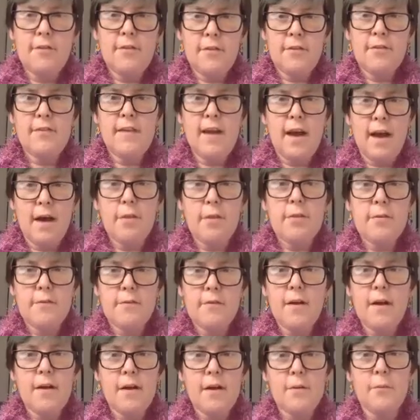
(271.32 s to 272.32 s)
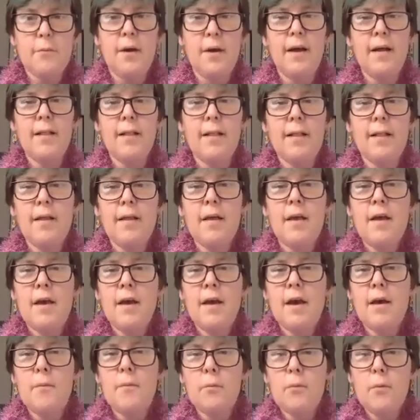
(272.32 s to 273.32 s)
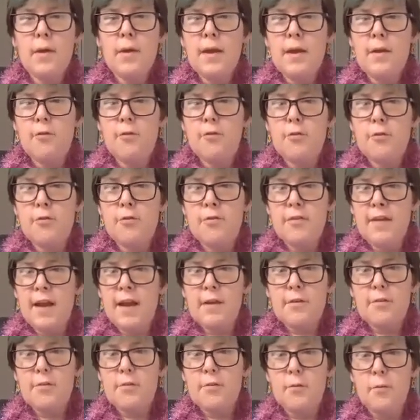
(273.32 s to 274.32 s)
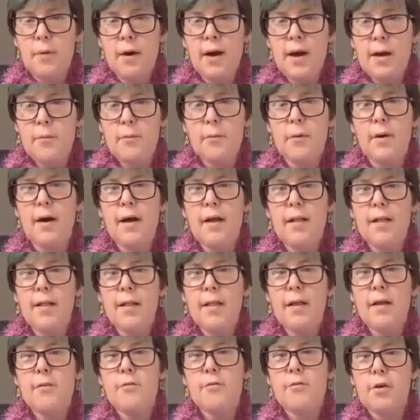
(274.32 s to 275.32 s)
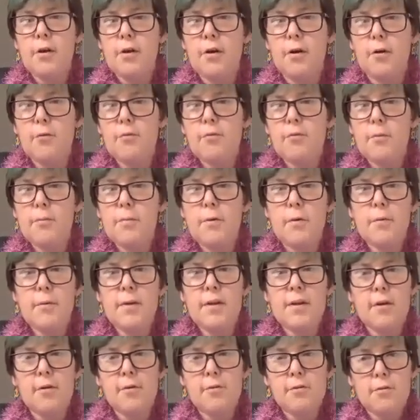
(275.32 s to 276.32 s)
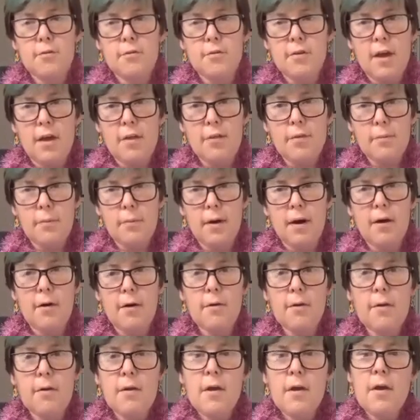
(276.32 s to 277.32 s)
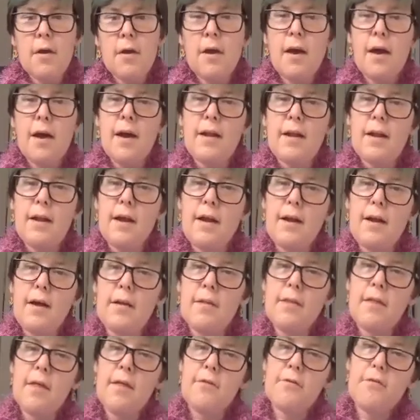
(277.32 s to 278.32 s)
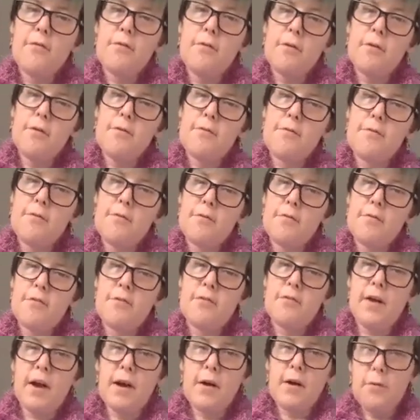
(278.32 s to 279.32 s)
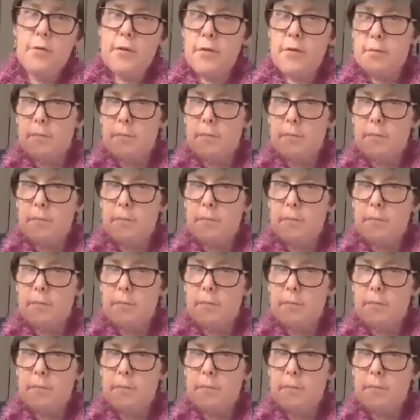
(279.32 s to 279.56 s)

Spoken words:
death very well. And we do sex quite well as a culture, but we don't do death well. And that sort of stuck with